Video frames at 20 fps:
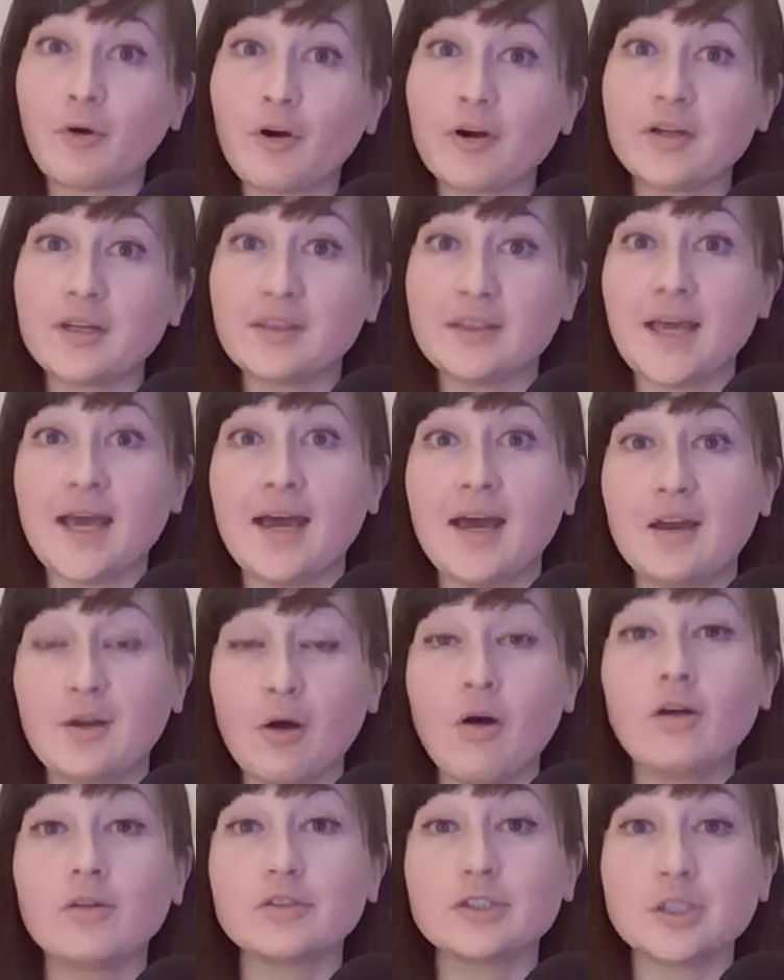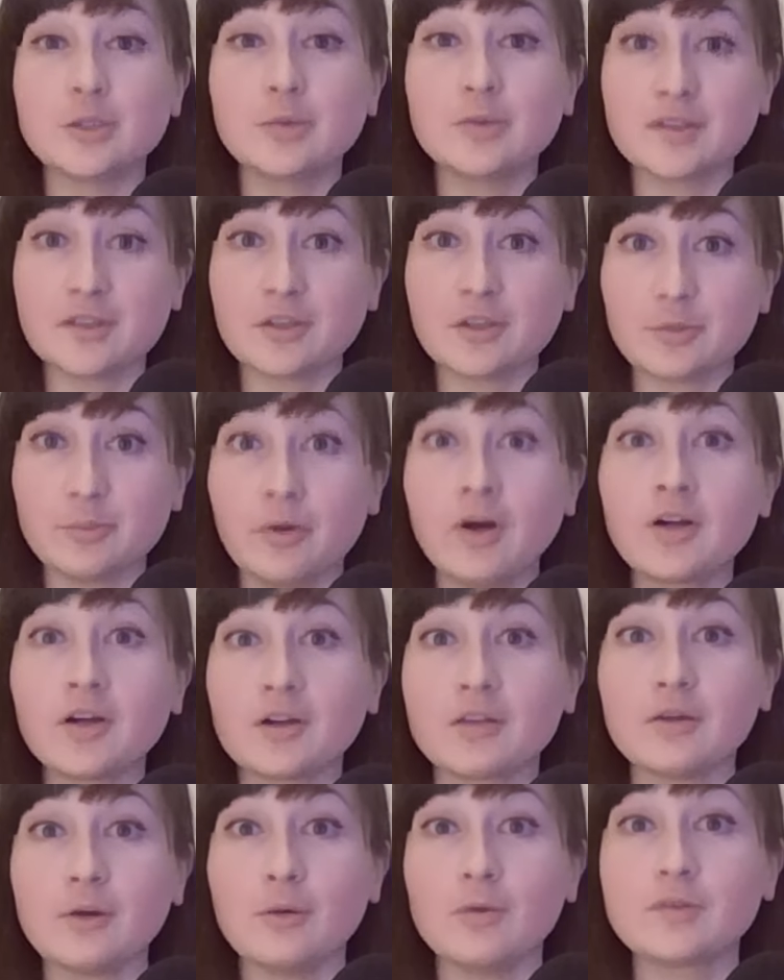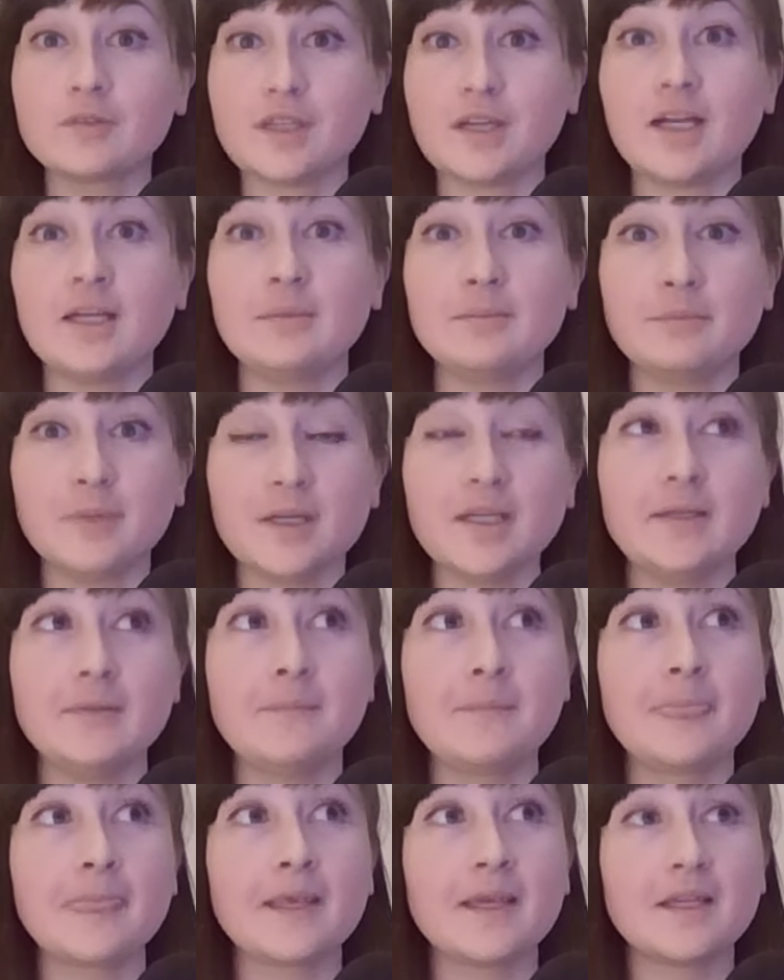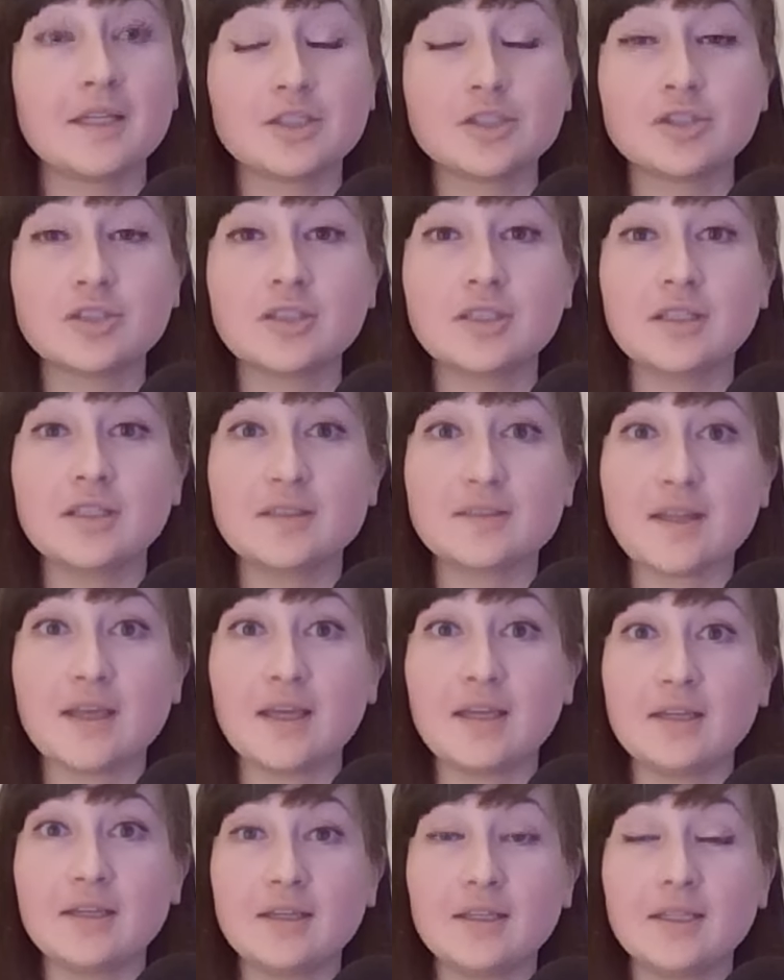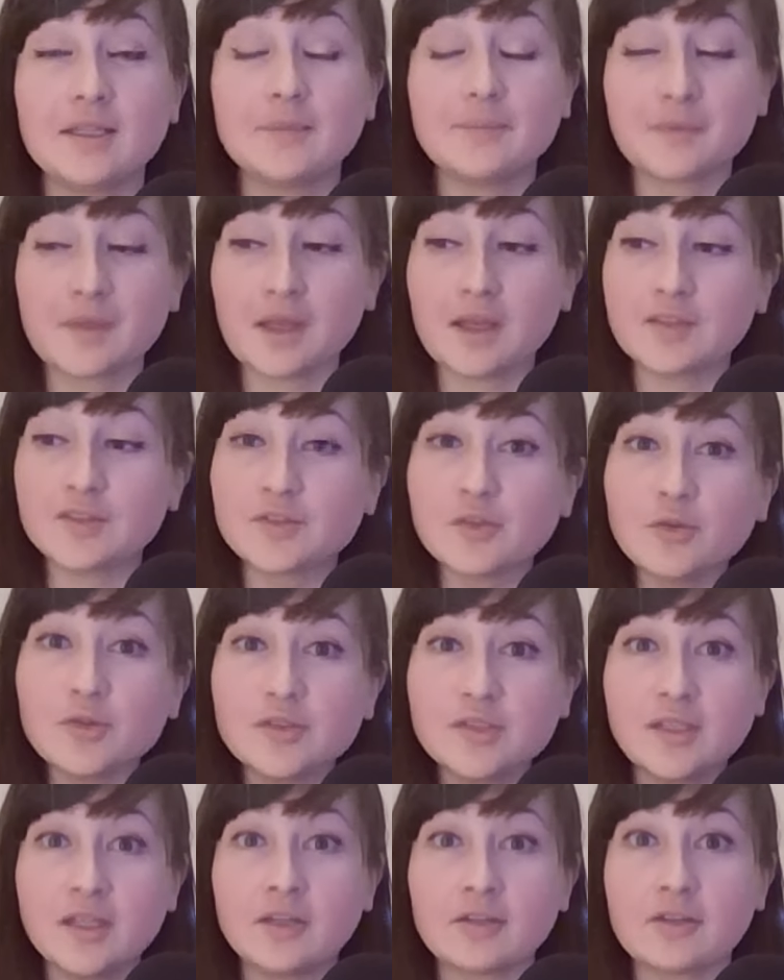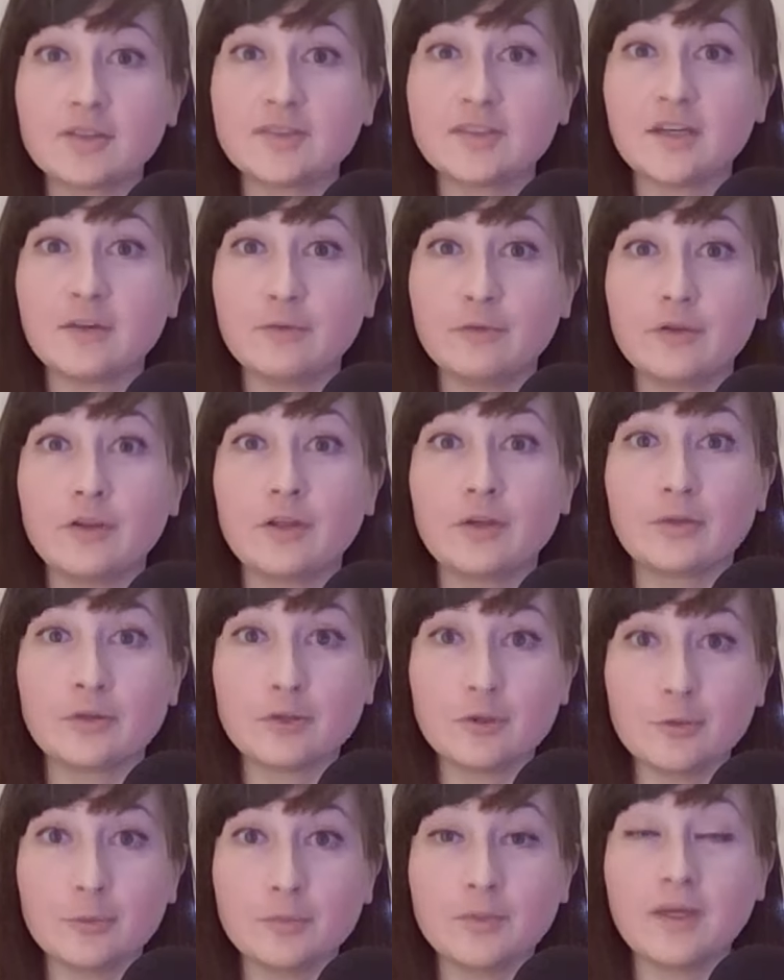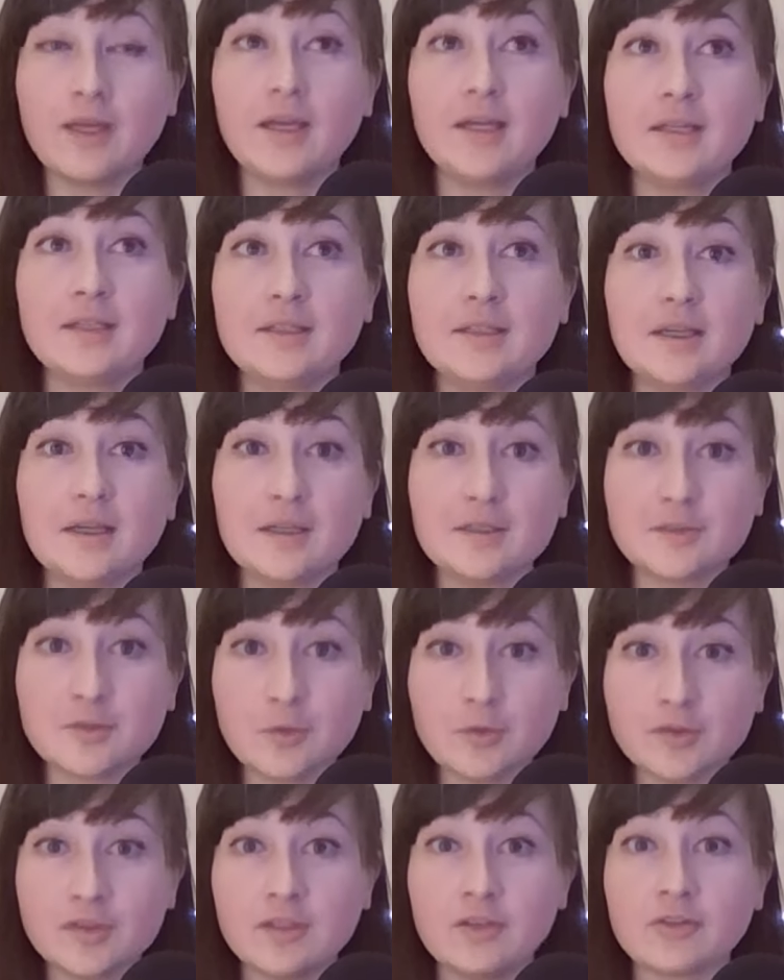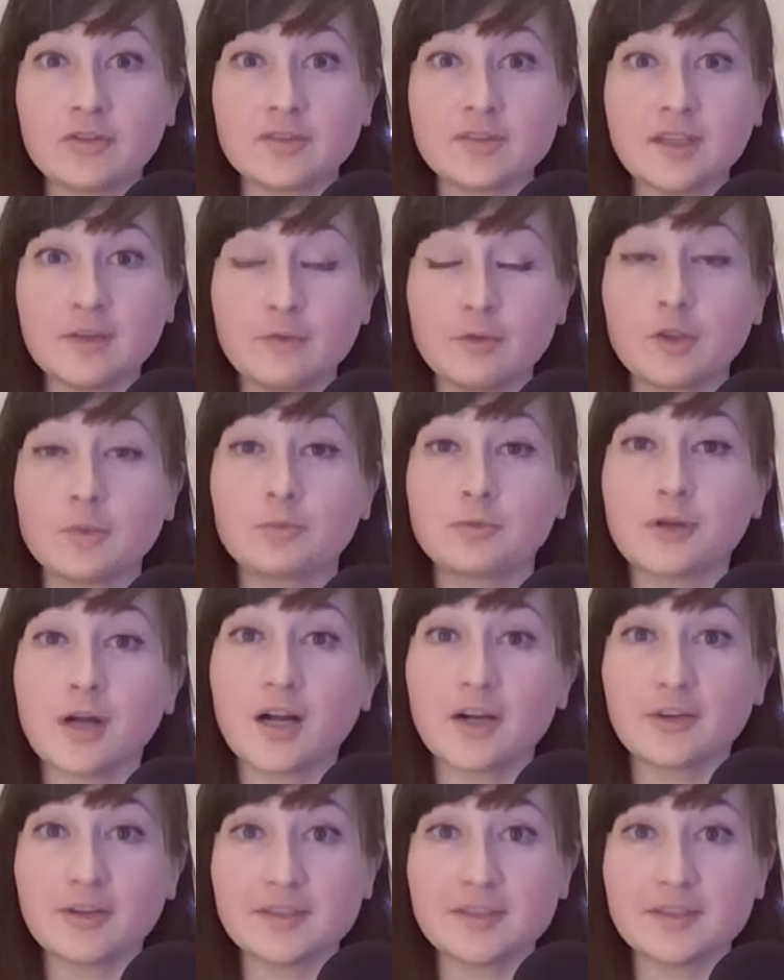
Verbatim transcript: in that at all, she was in her bunker the whole time. But she is then associating herself with the group and associating herself with the progress that